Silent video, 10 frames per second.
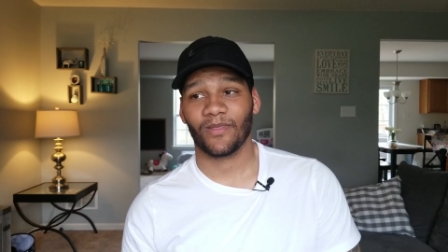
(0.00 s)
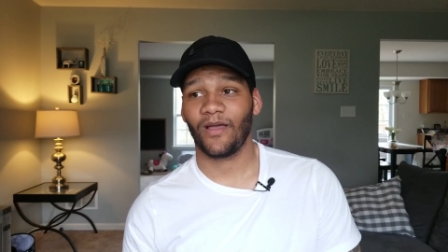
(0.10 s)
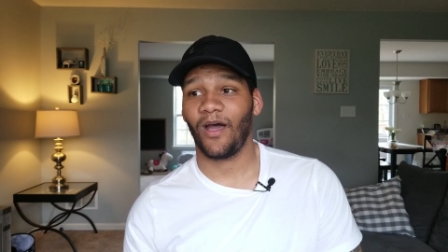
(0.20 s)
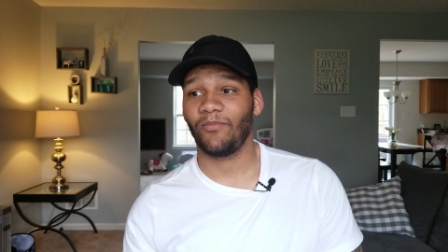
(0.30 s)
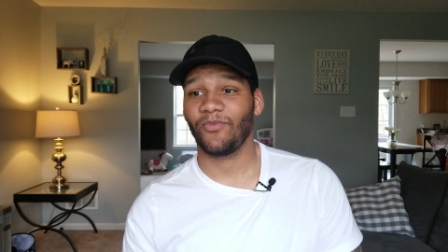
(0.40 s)

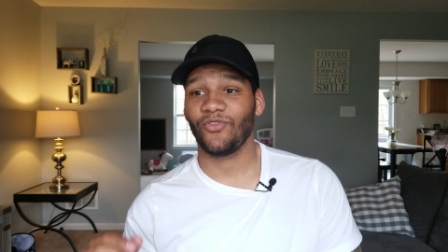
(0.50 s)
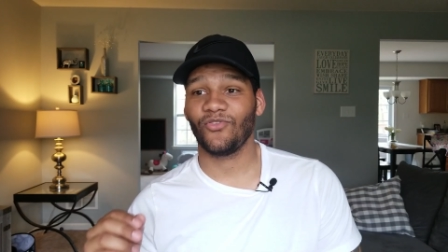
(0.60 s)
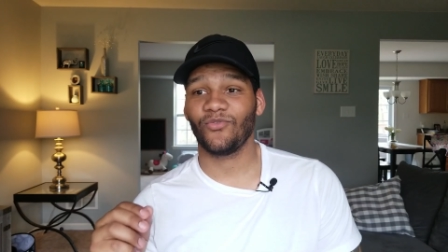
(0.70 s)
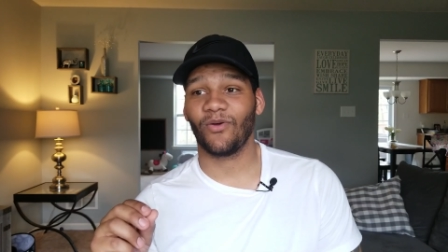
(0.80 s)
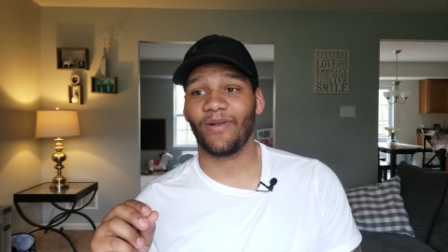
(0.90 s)
Um,
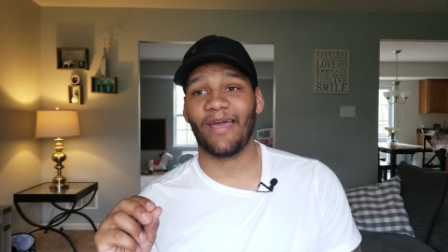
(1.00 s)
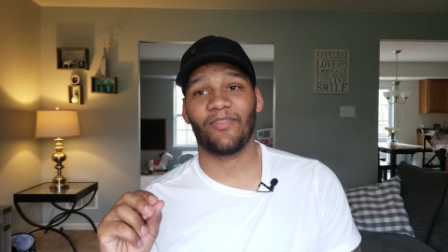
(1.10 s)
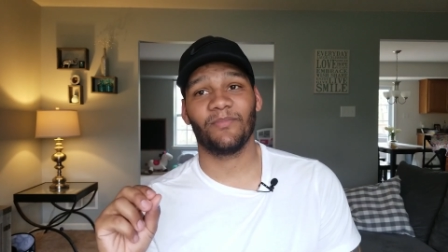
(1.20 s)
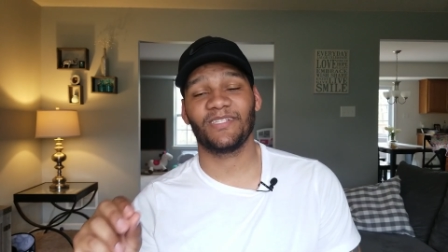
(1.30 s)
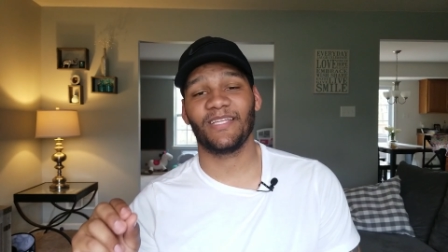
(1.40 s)
you don't have
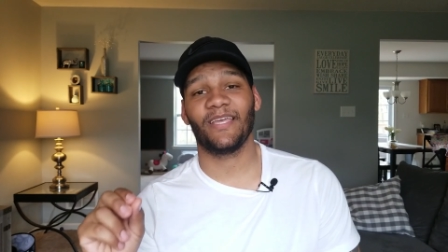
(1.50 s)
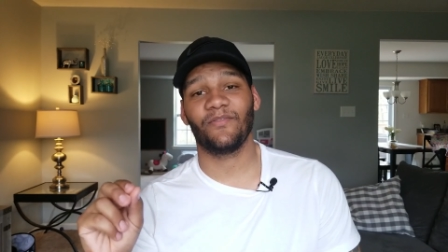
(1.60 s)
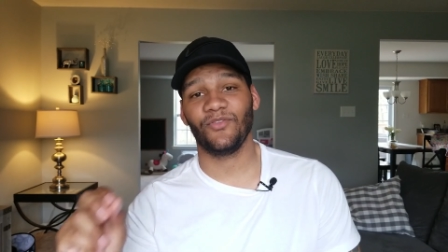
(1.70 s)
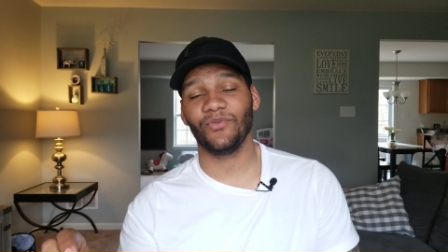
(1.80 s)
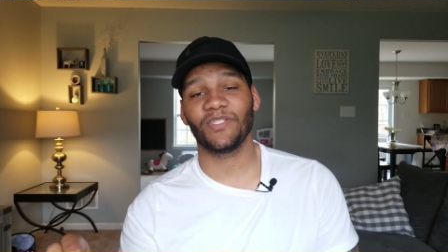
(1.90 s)
the mistake
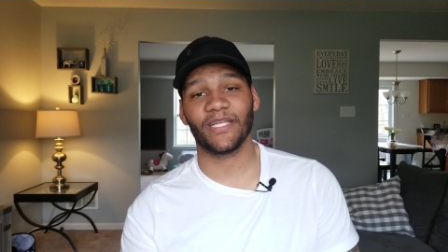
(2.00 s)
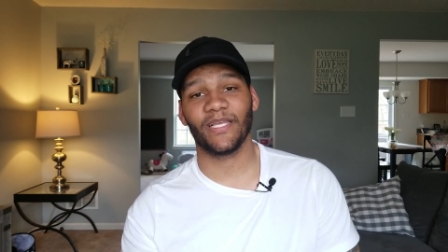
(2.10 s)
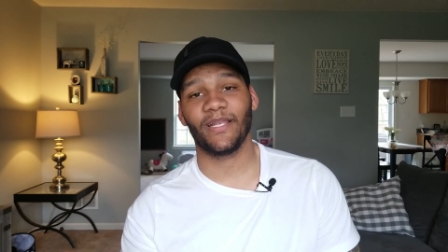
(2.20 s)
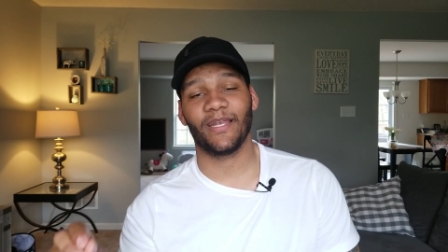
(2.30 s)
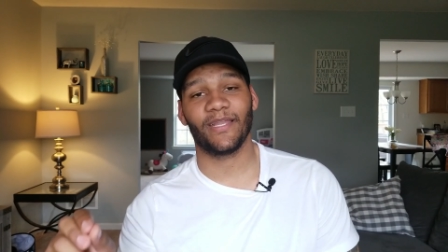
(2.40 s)
of using
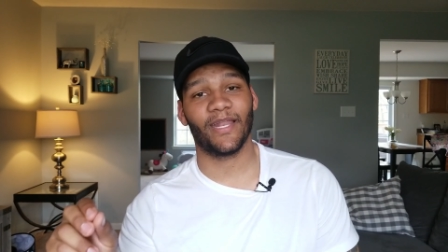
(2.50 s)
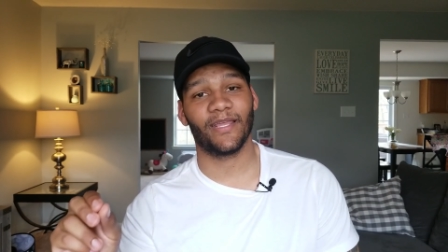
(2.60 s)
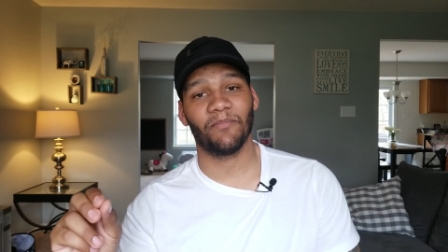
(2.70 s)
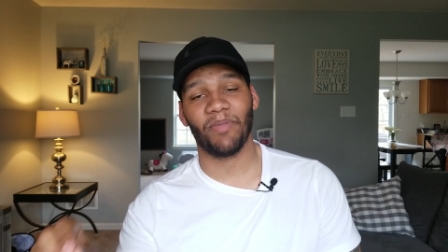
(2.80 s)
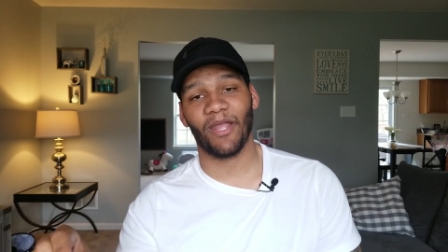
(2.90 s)
it and
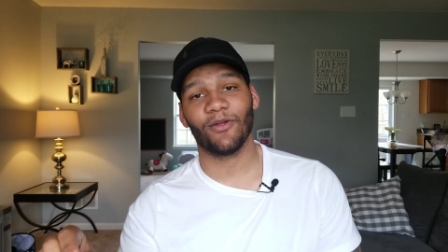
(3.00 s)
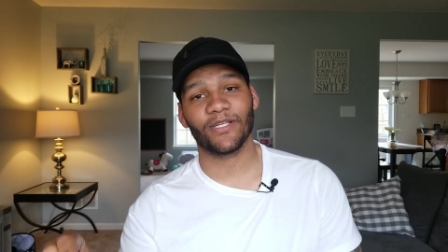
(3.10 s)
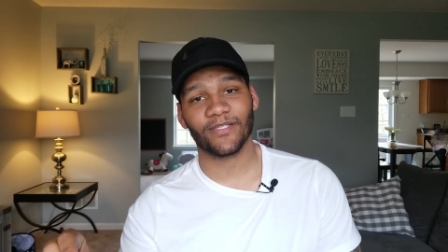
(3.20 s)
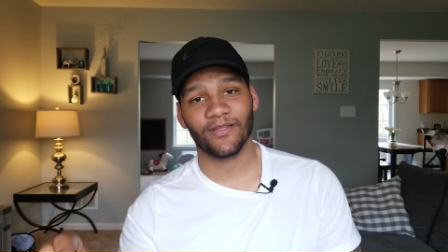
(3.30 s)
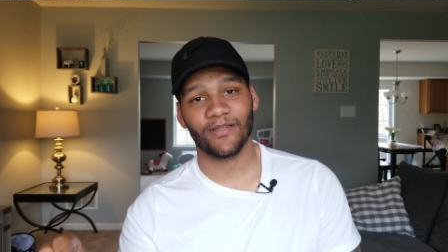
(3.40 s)
getting embarrassed